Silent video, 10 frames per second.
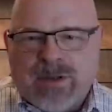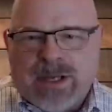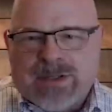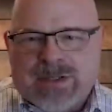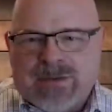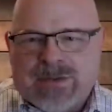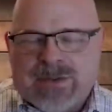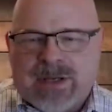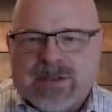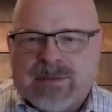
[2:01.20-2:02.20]
work that you guys do.
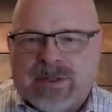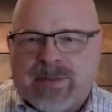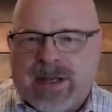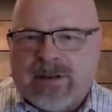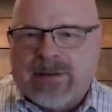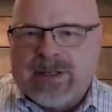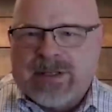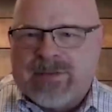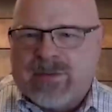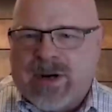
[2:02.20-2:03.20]
So tell us a little bit about
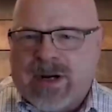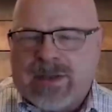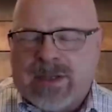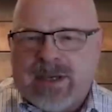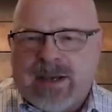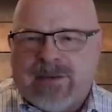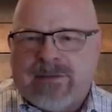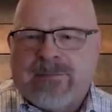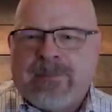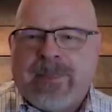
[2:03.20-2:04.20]
each different product that you
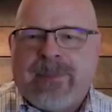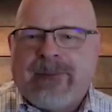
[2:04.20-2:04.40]
have.